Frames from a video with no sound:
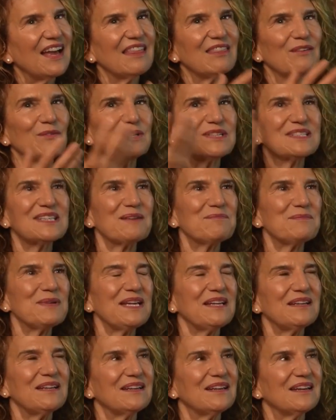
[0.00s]
What does that
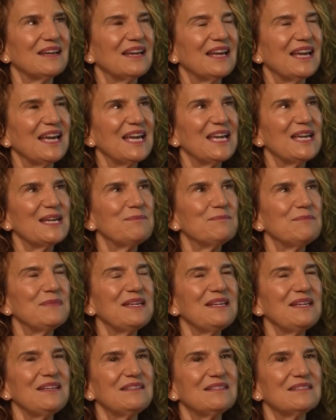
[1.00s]
mean? It
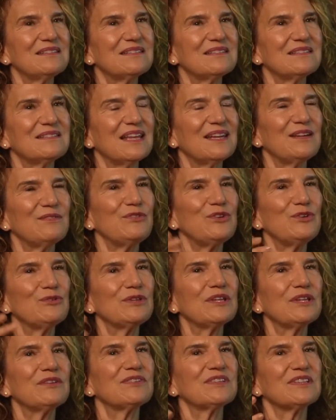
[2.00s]
means that if you
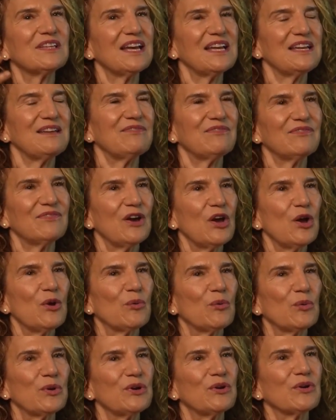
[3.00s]
live a life
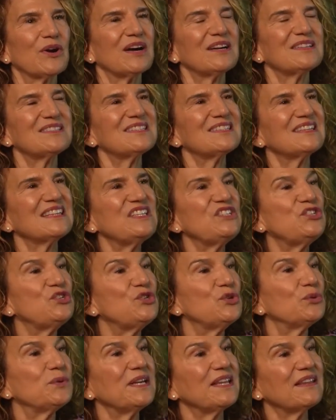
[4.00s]
where you're constantly
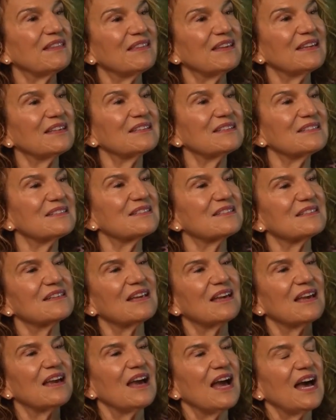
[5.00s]
doing things
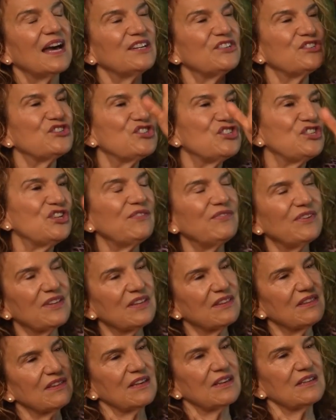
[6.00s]
and achieving
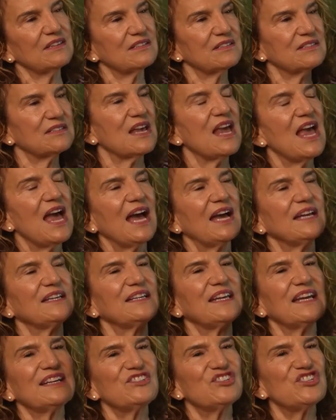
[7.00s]
things and
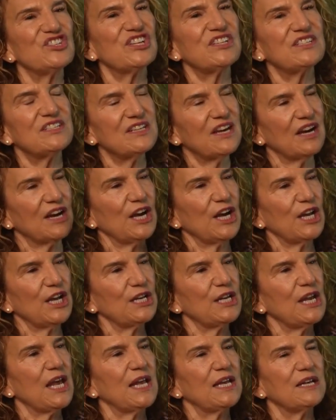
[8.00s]
getting shit
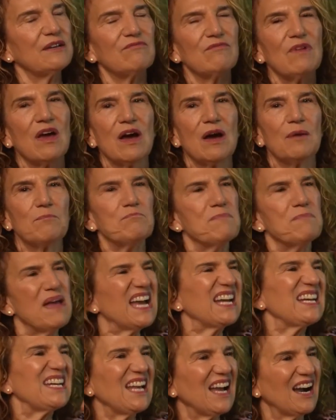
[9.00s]
done and
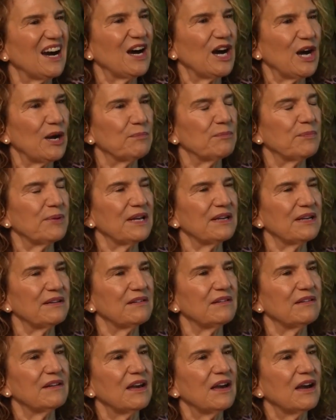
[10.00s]
manning up
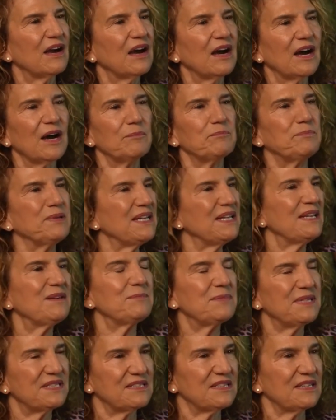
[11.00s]
and being
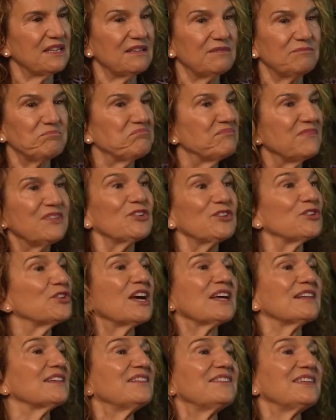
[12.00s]
busy, you're
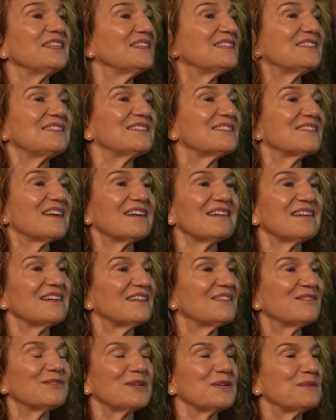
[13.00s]
not living the design
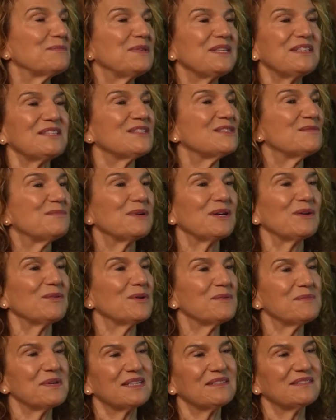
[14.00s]
of what it means to be a
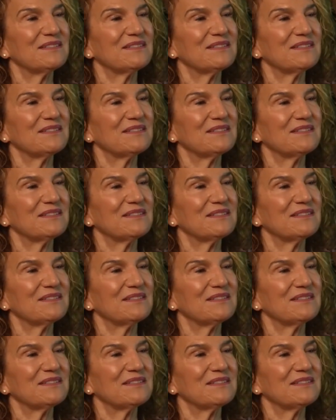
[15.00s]
woman.